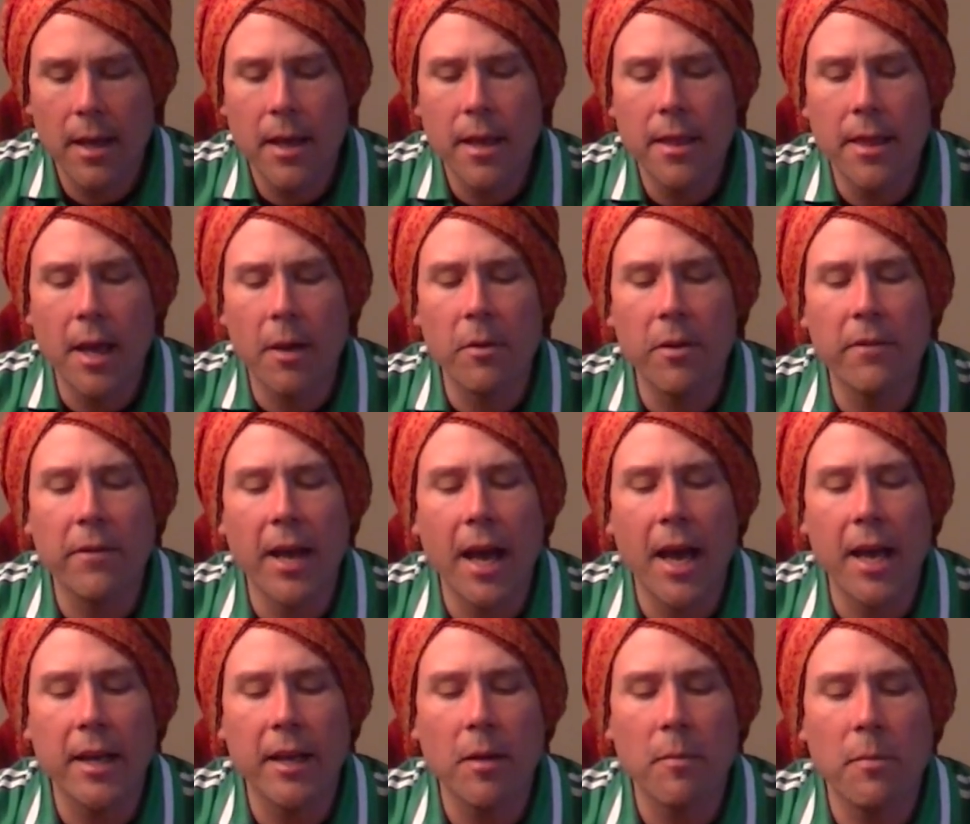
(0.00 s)
Then we've
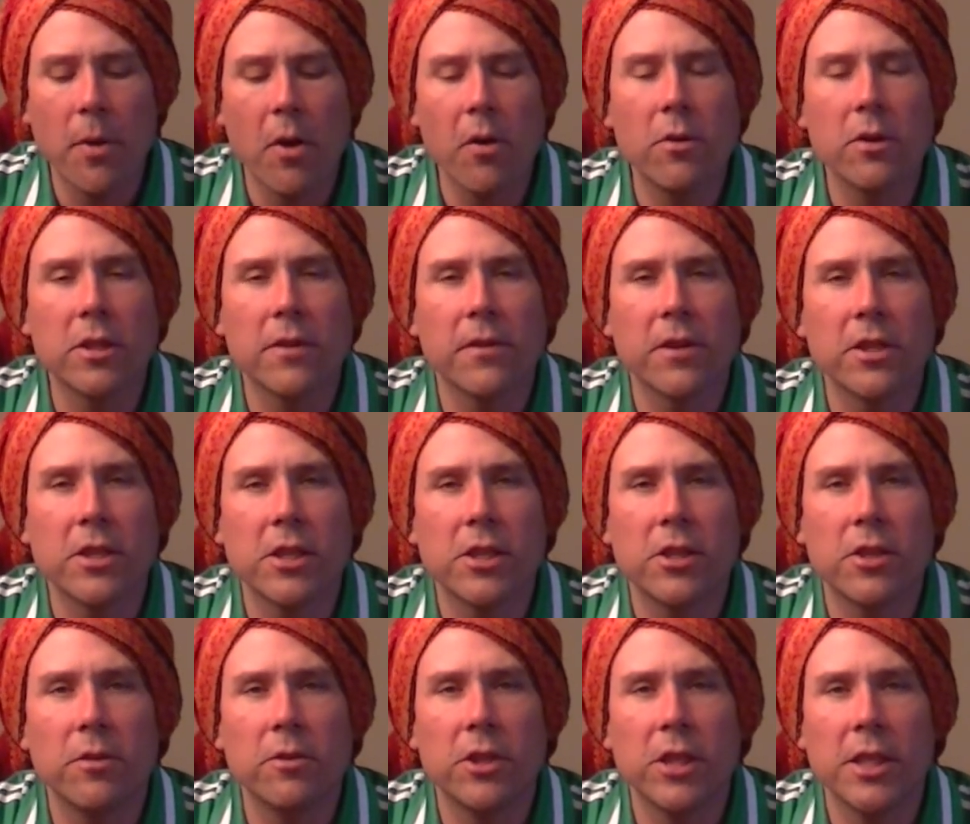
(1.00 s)
got Pogues versus
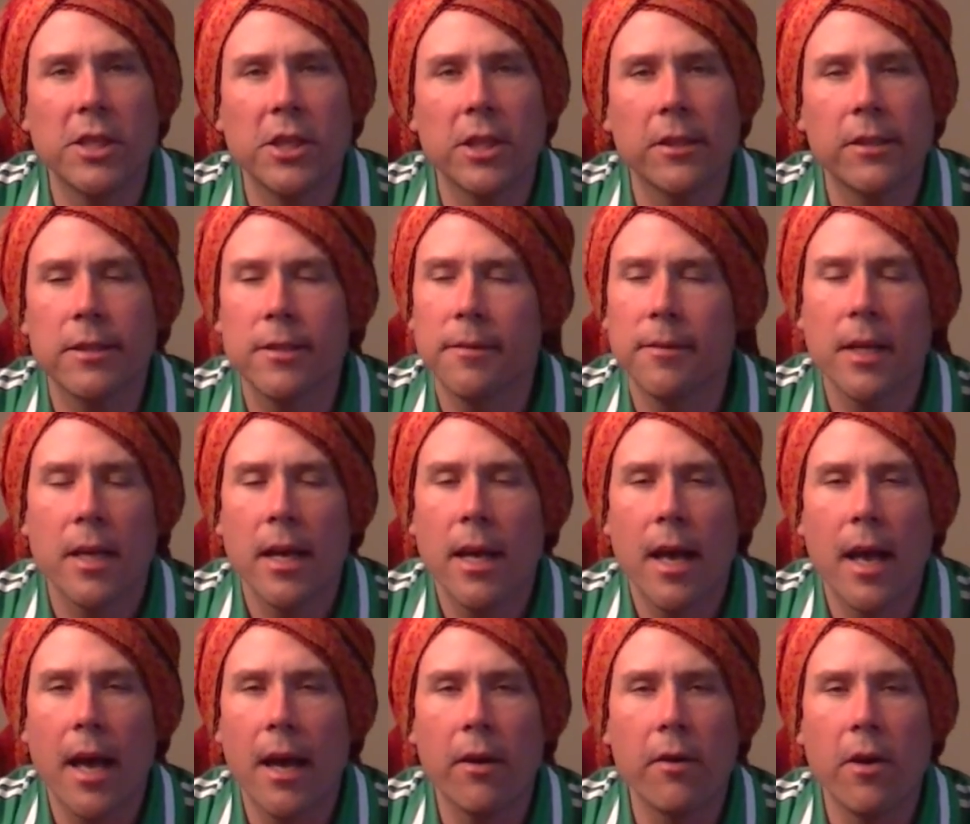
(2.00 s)
2 Gingers.
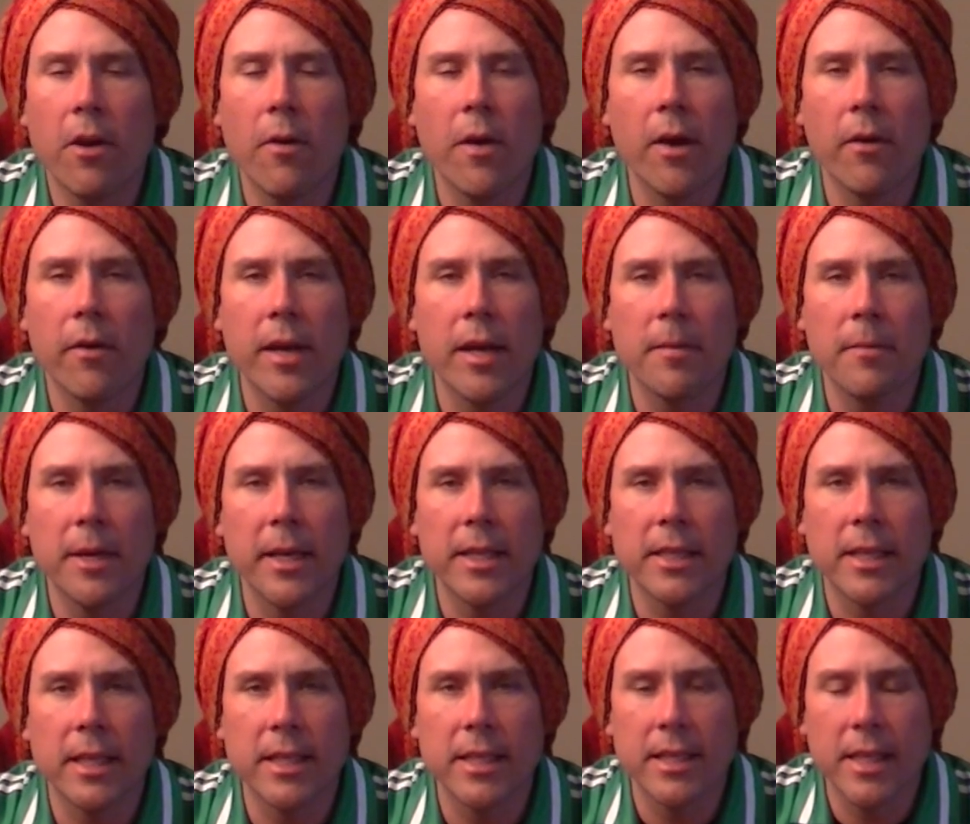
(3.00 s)
I don't know how anybody's
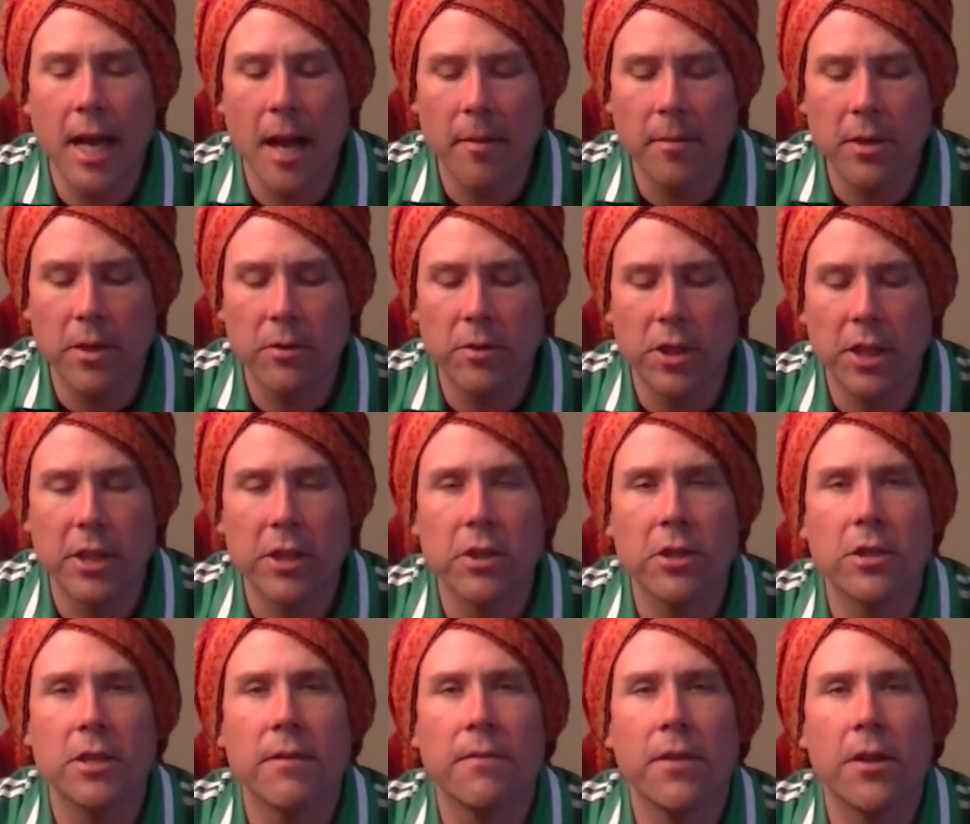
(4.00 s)
going to stop 2
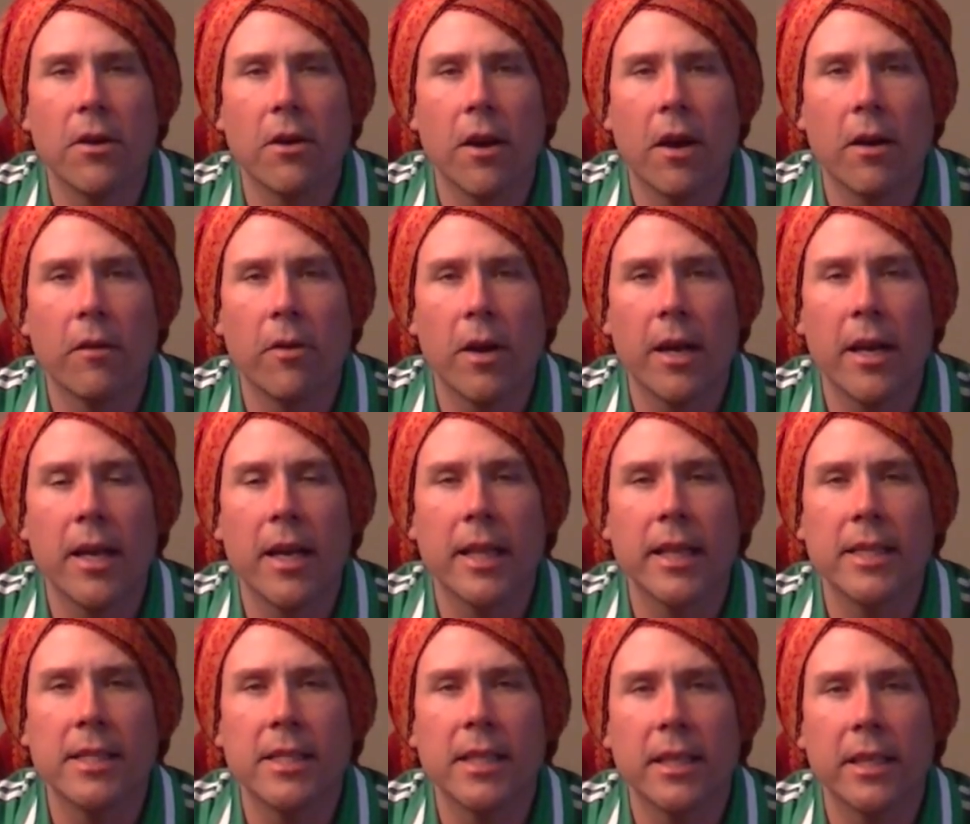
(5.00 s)
Gingers if they're all running on the
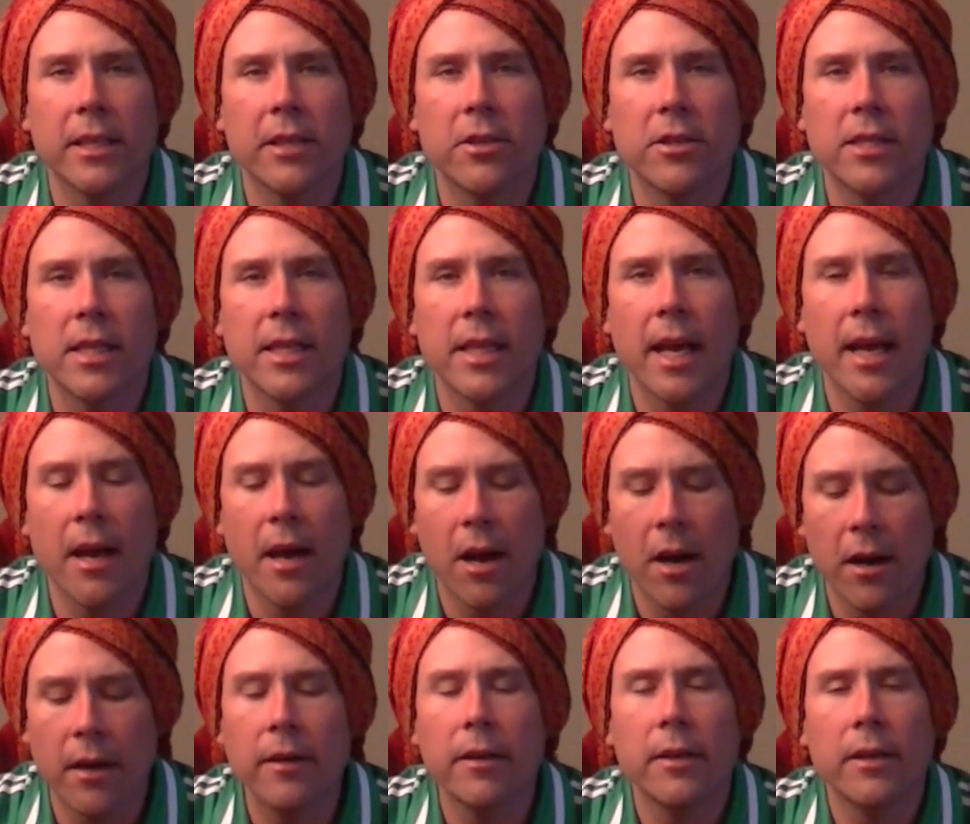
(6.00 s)
cylinders that they
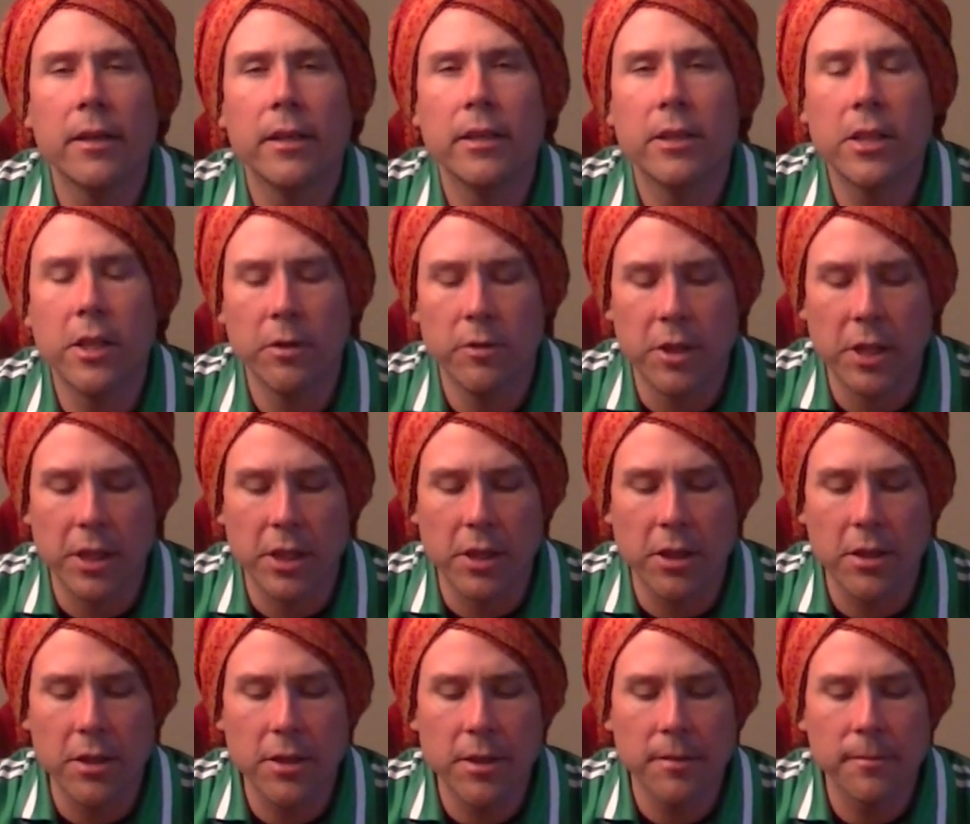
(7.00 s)
are. 2
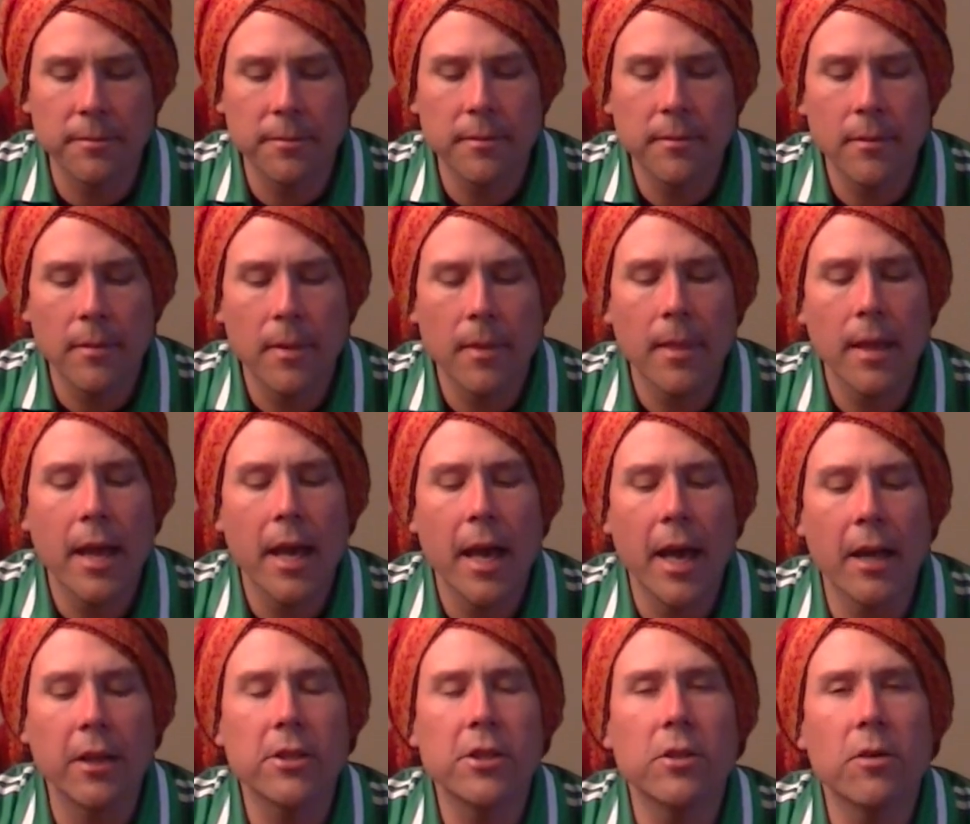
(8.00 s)
Gingers.
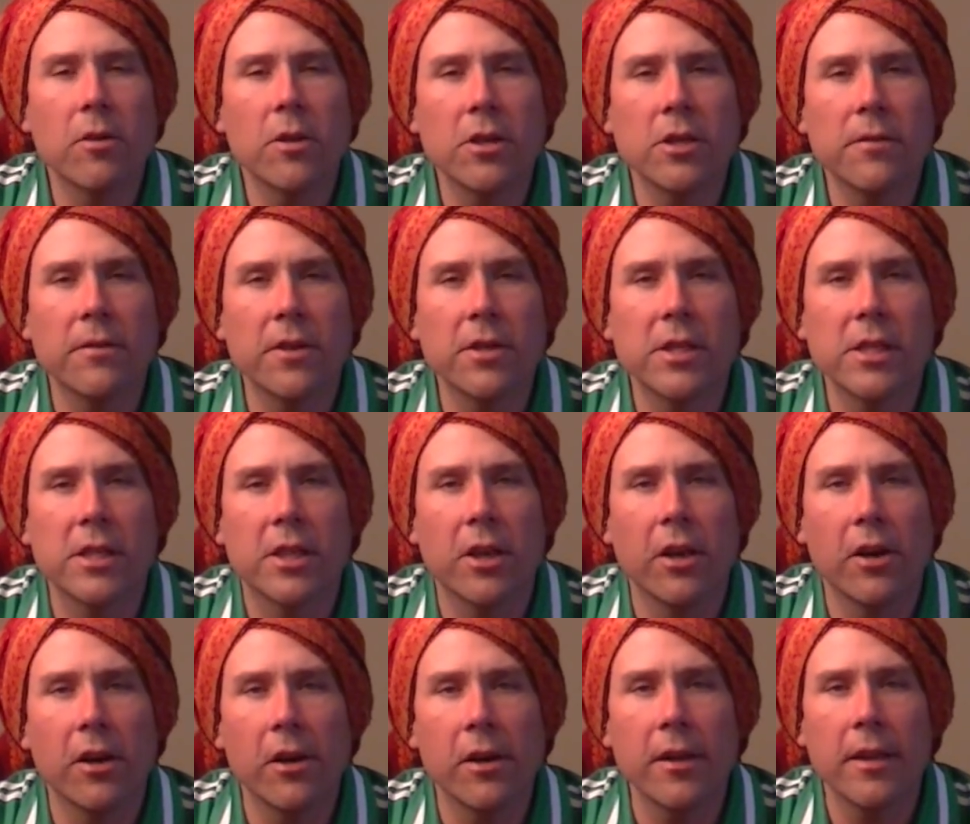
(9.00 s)
HealthSource versus Good
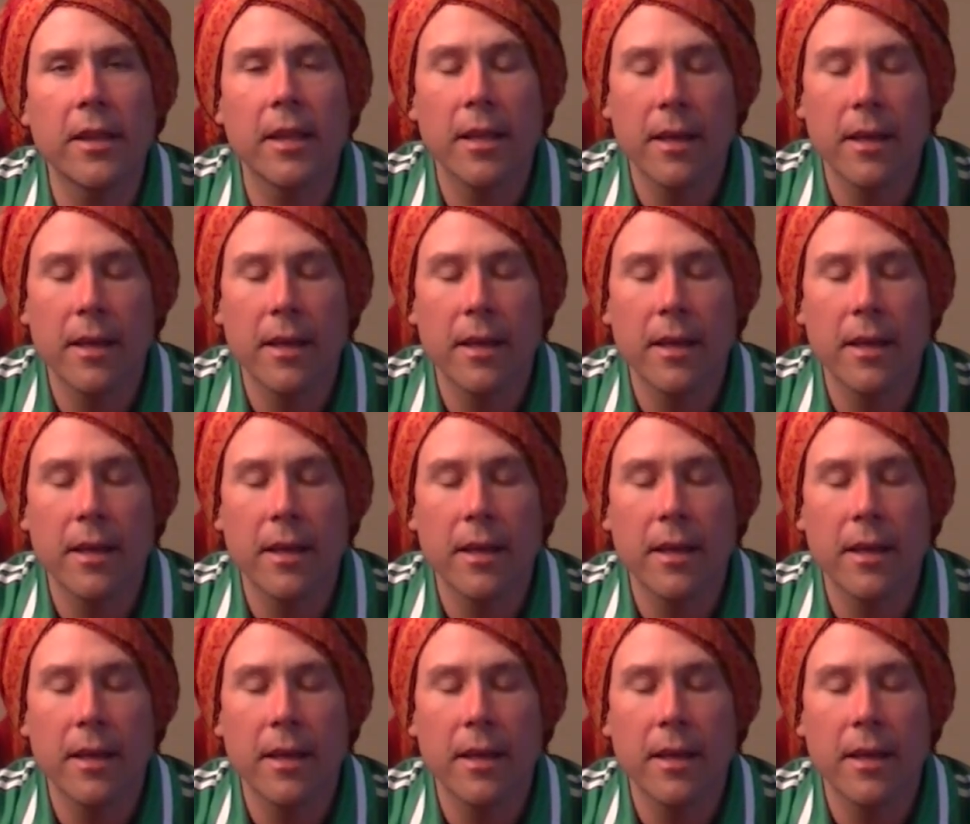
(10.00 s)
Earth.